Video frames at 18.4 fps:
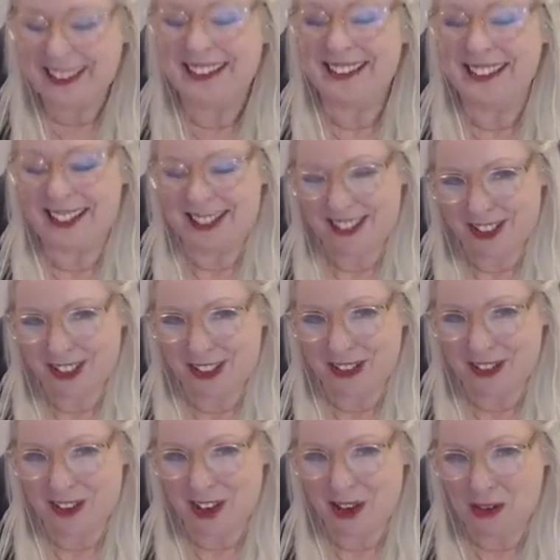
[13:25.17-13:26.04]
Let's
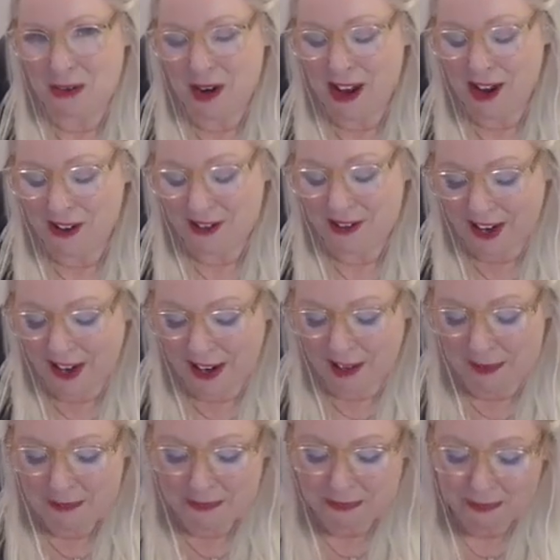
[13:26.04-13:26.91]
turn that around,
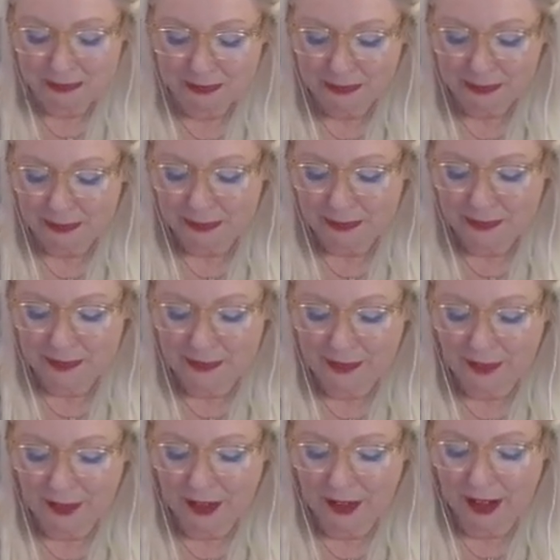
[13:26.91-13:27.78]
hey?
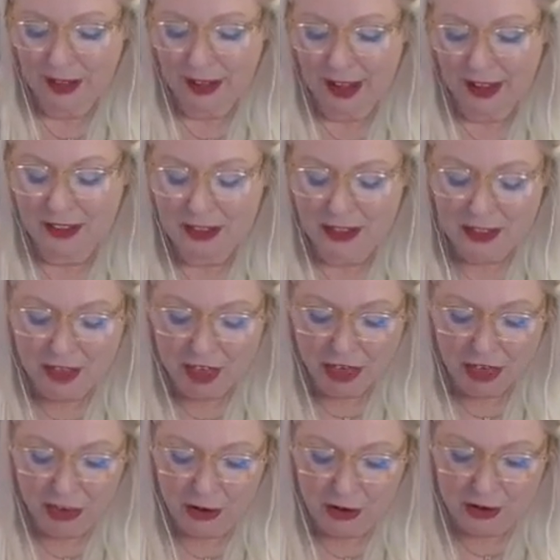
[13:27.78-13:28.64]
And then the
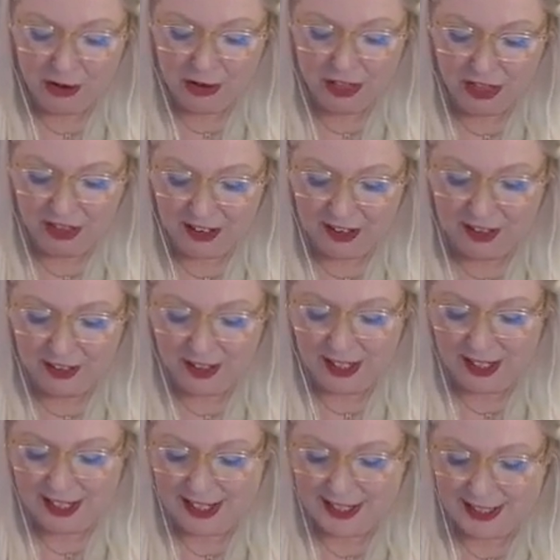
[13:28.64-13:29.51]
third thing
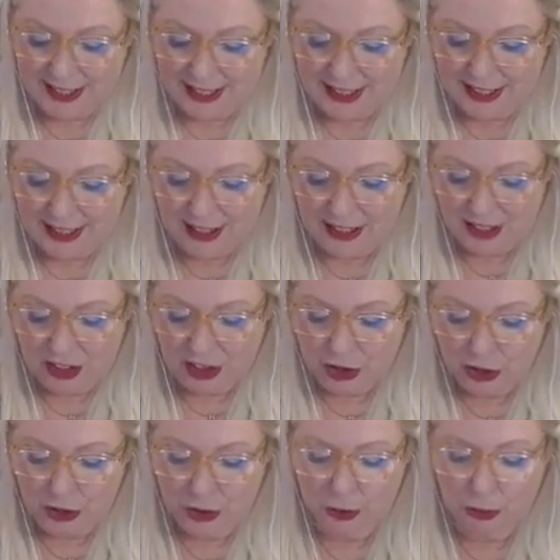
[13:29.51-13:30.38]
that I did
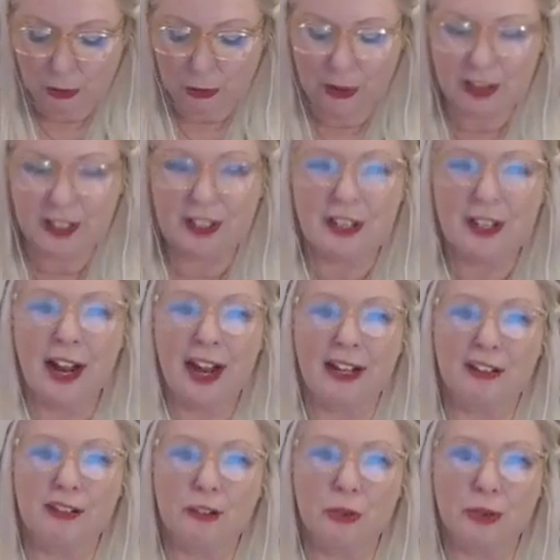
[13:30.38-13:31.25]
to really
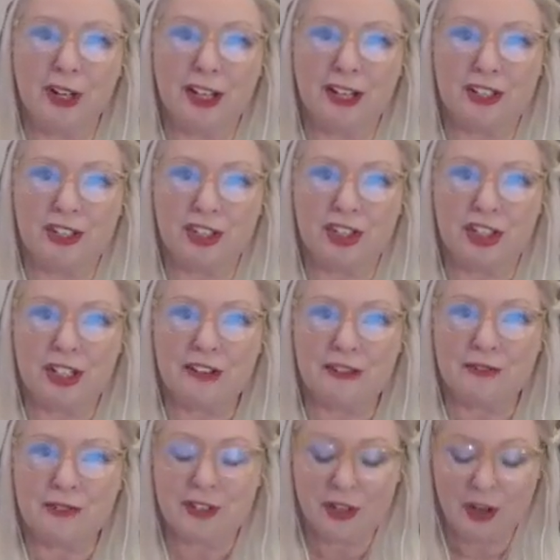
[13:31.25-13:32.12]
kind of create a
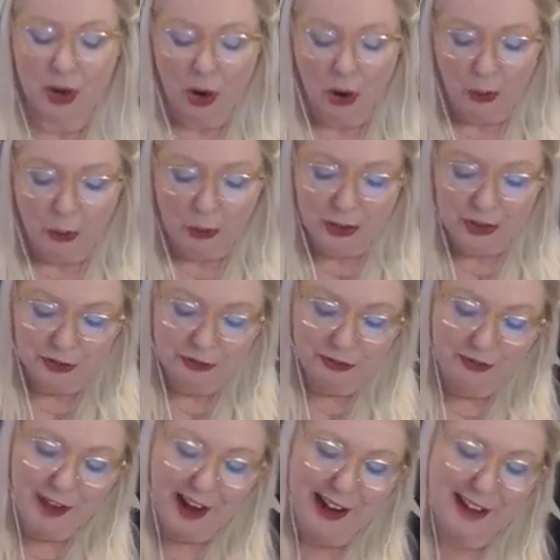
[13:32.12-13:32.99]
shift was
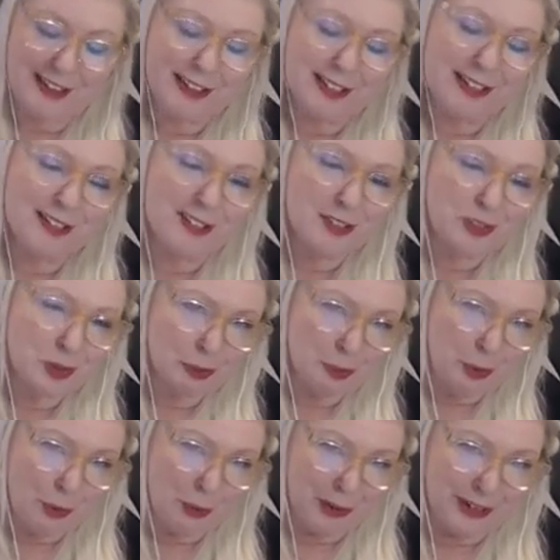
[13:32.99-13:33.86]
finding
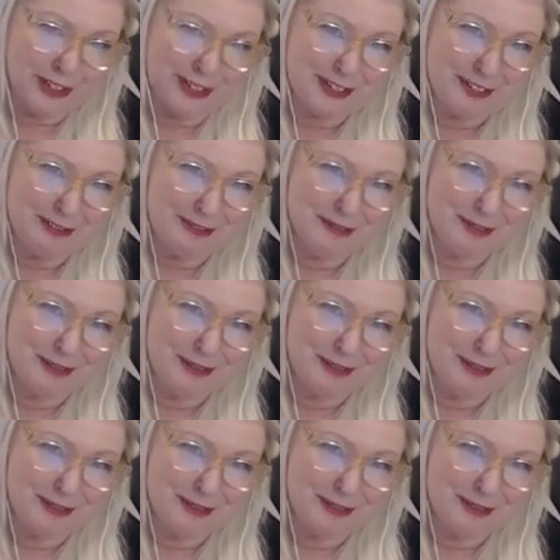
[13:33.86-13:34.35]
supportive,